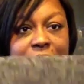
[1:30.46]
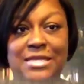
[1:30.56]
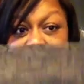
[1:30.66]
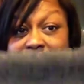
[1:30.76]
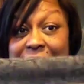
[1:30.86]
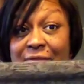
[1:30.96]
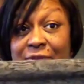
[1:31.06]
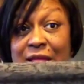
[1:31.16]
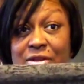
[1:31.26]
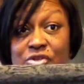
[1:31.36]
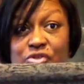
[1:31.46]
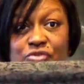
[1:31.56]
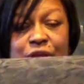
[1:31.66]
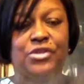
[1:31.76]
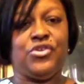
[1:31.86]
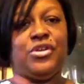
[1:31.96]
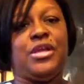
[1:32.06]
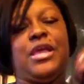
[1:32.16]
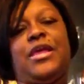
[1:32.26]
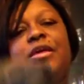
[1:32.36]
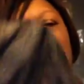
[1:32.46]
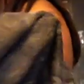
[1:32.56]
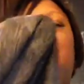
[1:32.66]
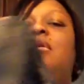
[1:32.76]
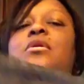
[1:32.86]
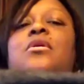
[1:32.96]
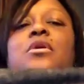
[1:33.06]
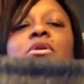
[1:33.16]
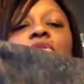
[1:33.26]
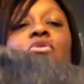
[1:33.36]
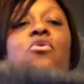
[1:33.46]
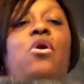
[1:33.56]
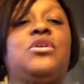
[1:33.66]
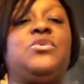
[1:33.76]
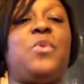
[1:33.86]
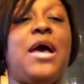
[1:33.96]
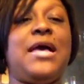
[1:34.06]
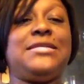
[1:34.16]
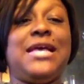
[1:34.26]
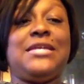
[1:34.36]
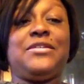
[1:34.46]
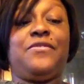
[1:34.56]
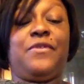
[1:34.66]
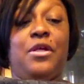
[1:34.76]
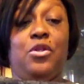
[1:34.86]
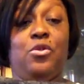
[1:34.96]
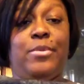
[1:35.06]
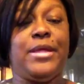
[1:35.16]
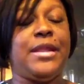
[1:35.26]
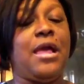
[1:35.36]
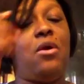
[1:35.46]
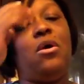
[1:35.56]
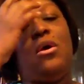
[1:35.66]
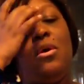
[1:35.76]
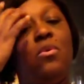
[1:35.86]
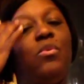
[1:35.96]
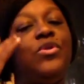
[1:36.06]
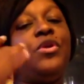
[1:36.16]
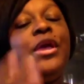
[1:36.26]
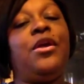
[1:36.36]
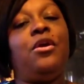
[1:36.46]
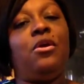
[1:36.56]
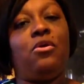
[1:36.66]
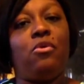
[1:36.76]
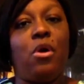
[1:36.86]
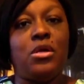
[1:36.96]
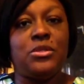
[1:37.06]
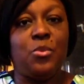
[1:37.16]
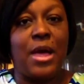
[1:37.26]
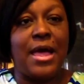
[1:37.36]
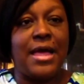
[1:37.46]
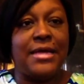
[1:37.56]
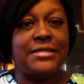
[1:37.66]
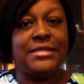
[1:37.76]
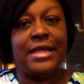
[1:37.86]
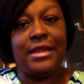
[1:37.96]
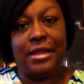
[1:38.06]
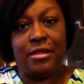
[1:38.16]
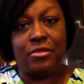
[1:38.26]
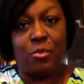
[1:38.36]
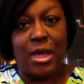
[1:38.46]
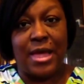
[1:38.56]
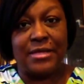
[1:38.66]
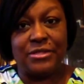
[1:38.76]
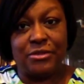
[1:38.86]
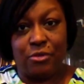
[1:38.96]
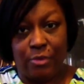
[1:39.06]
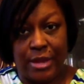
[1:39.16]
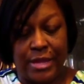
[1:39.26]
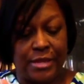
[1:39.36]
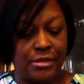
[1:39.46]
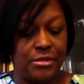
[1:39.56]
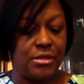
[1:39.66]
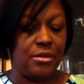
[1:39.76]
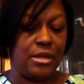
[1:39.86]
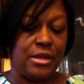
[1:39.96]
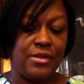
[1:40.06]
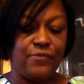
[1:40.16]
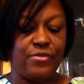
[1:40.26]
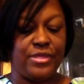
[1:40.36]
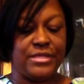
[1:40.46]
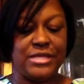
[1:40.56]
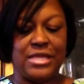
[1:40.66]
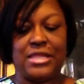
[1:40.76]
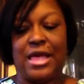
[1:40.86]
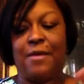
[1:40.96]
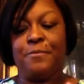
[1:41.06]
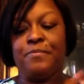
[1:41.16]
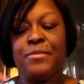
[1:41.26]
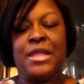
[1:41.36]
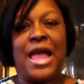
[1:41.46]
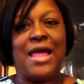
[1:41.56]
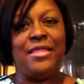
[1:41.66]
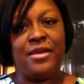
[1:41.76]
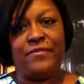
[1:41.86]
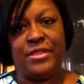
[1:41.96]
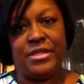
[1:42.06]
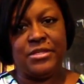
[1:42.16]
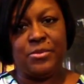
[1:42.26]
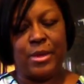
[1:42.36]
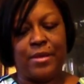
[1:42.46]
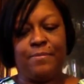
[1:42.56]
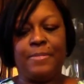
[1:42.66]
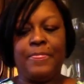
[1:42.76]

Doesn't have a lot of stretch, and the crosswise has a little bit. Now, when you hear crosswise and lengthwise grain and different things like that, I think of it this way.